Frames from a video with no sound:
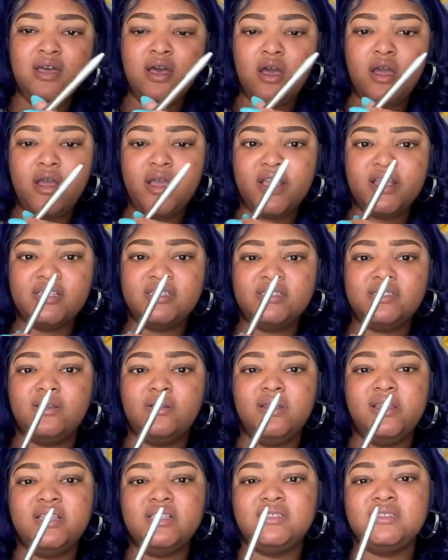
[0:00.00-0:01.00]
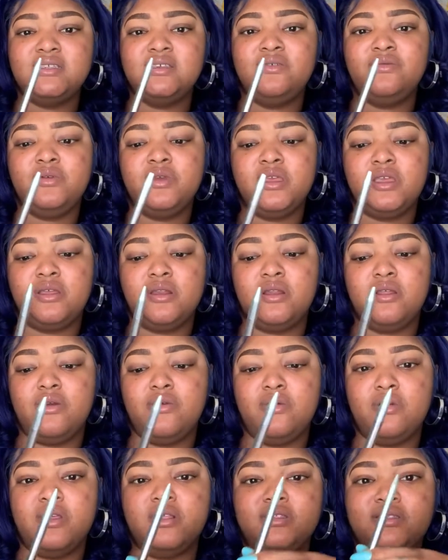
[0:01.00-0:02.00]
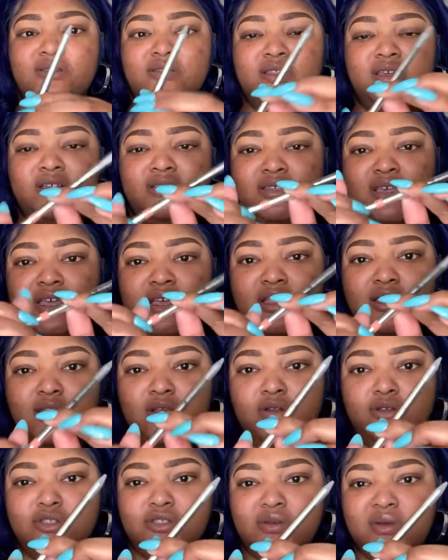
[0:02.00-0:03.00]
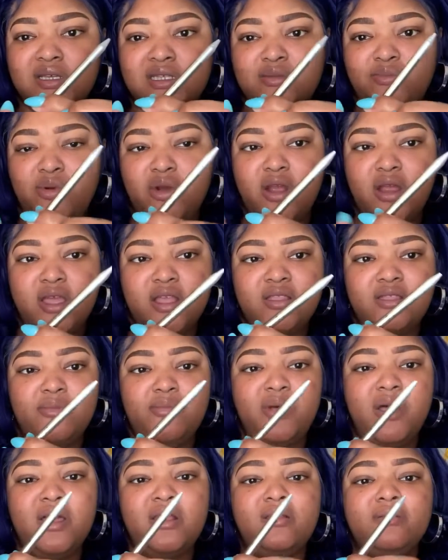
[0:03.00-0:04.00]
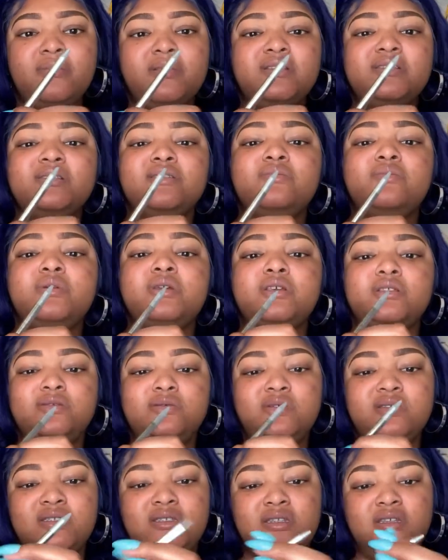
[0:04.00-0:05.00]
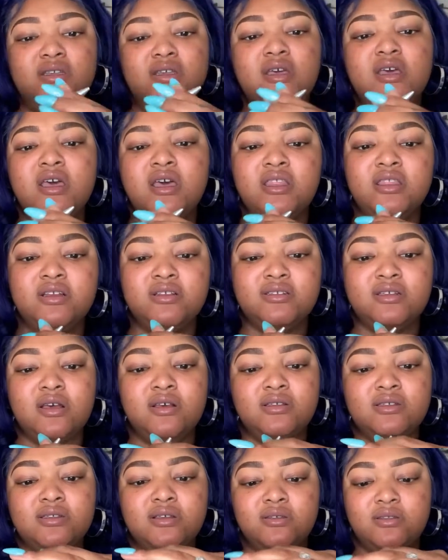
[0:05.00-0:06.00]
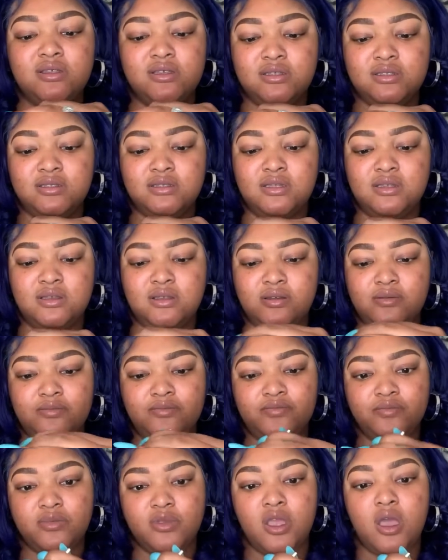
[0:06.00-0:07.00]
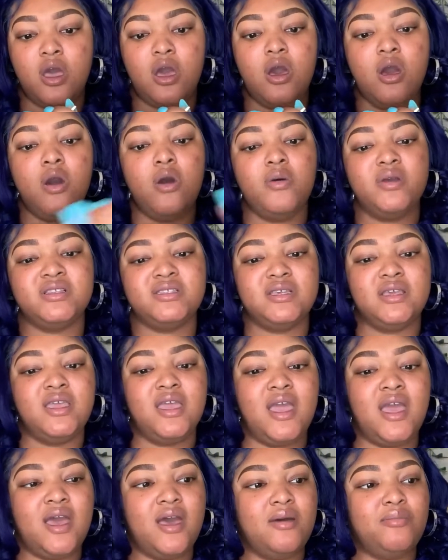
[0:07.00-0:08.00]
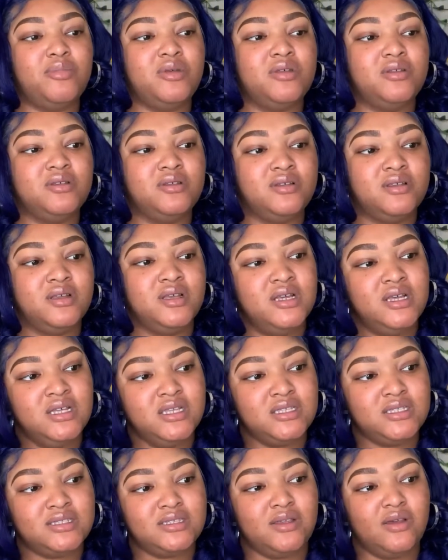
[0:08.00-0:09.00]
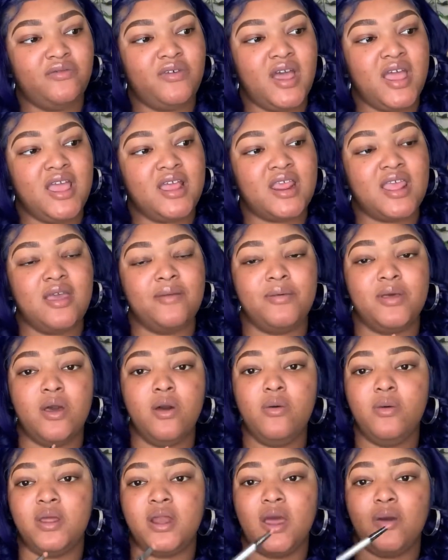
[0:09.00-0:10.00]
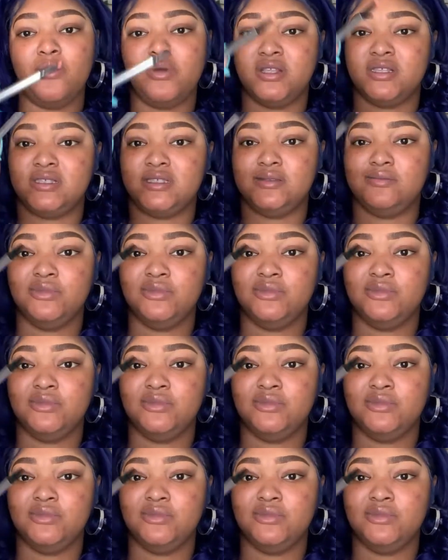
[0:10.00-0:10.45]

All right, so let's see if we can, so there's like a little twist part at the bottom. Let's see if we can twist it. There's also this, oh, it's a cap. So if I had kept going, I would have